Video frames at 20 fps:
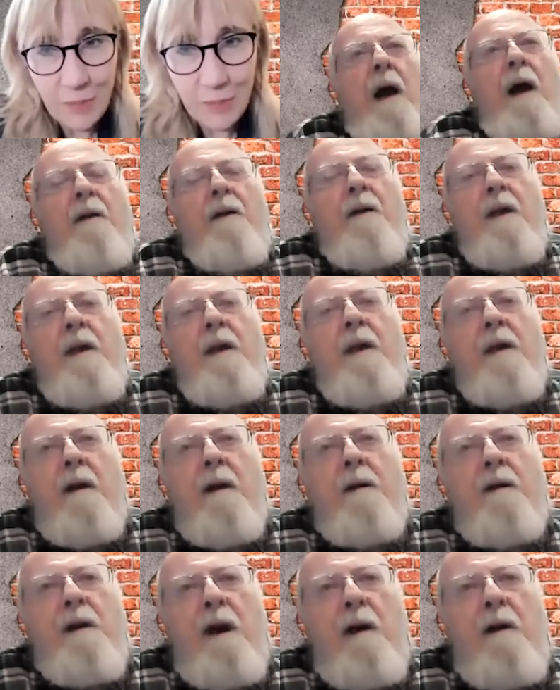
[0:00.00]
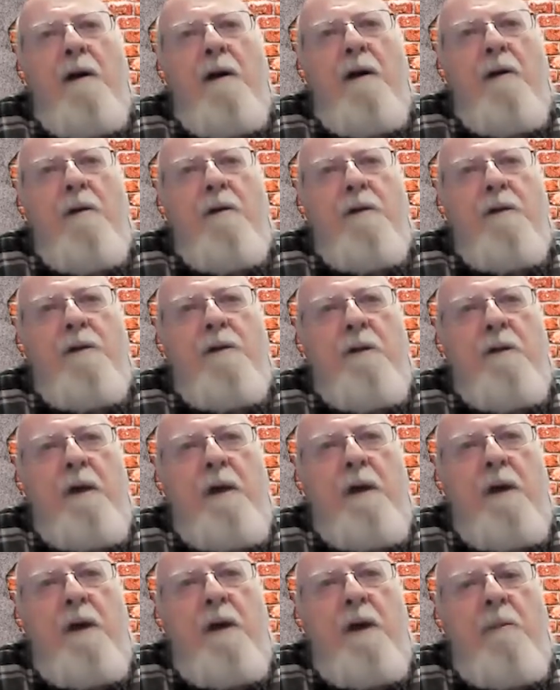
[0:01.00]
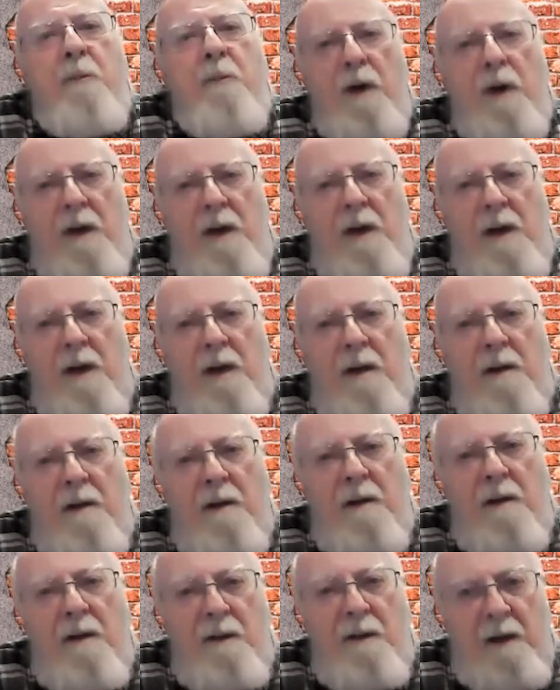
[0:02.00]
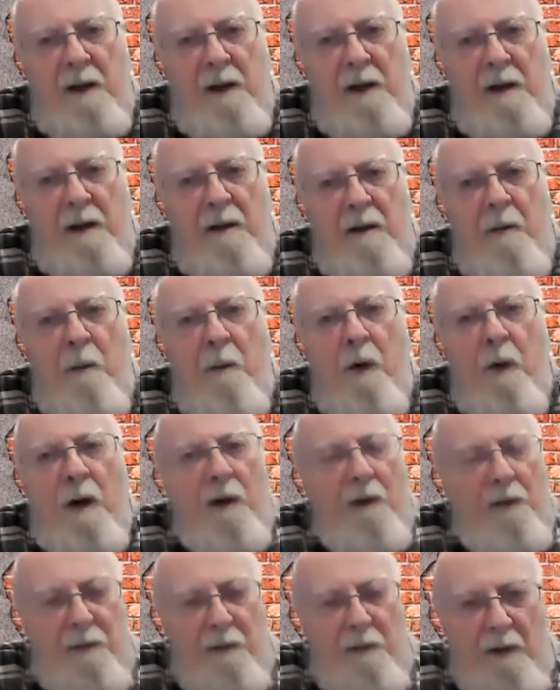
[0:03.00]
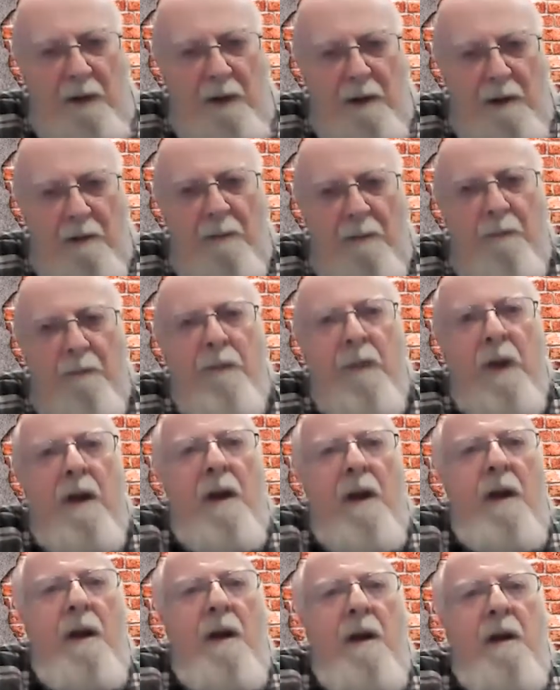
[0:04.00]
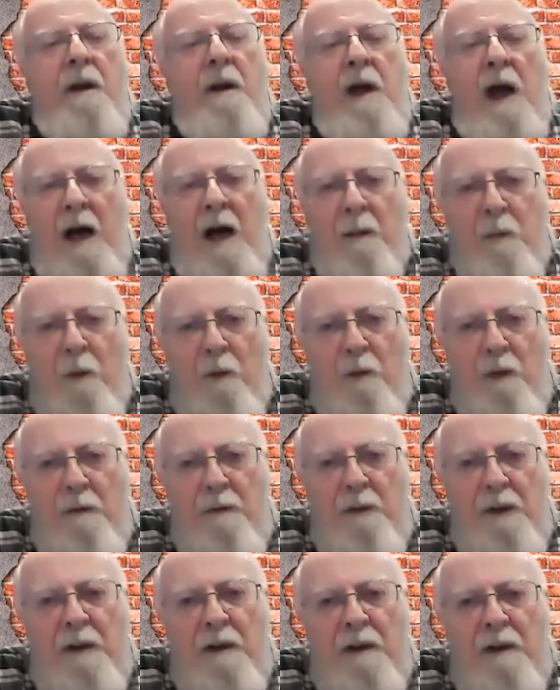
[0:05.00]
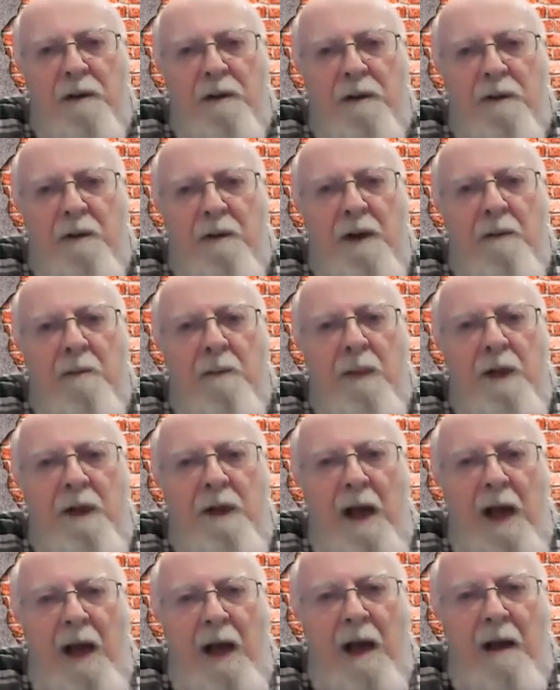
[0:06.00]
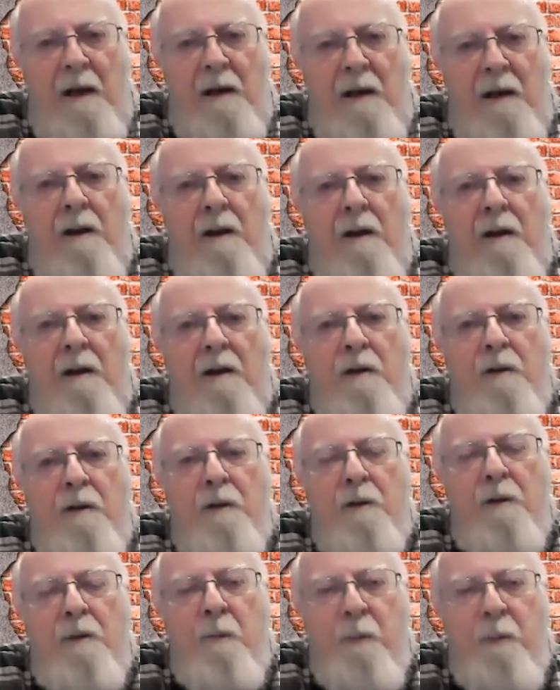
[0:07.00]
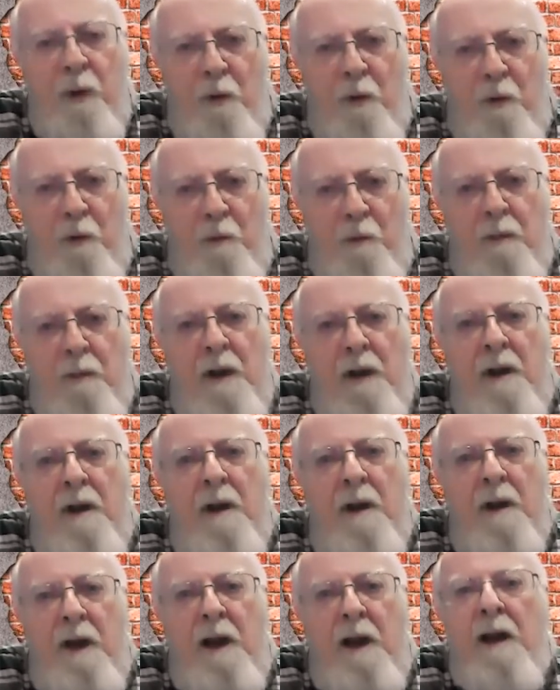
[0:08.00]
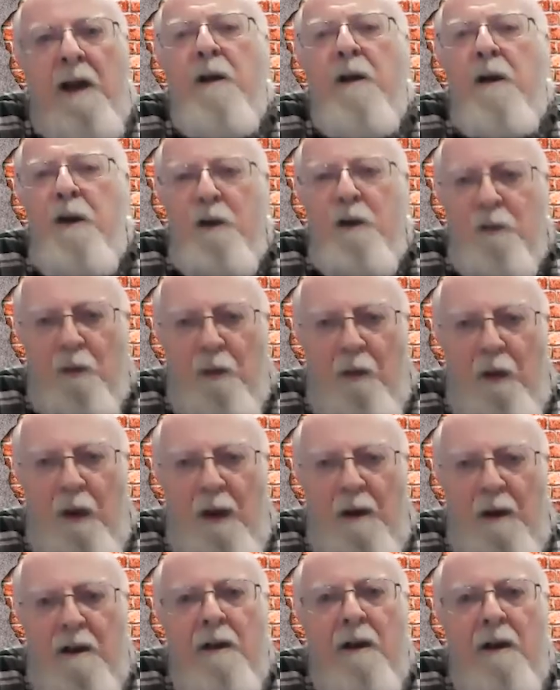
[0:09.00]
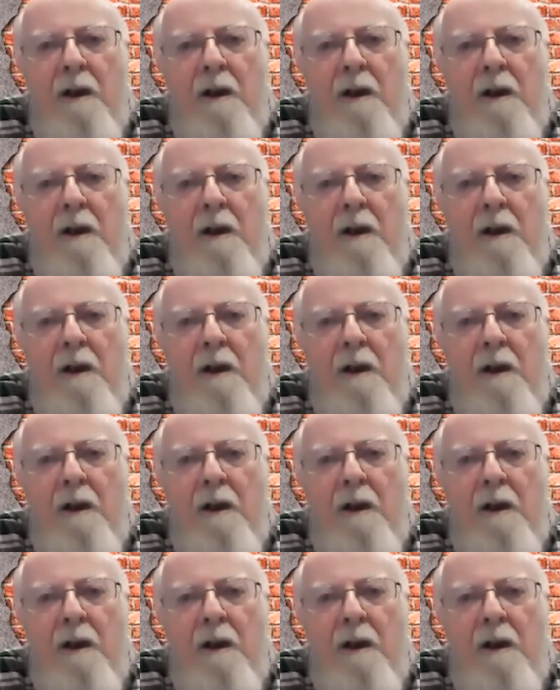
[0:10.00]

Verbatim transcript: I think Ontario is doing a brilliant thing, well thought out the automotive industry began to boom in Detroit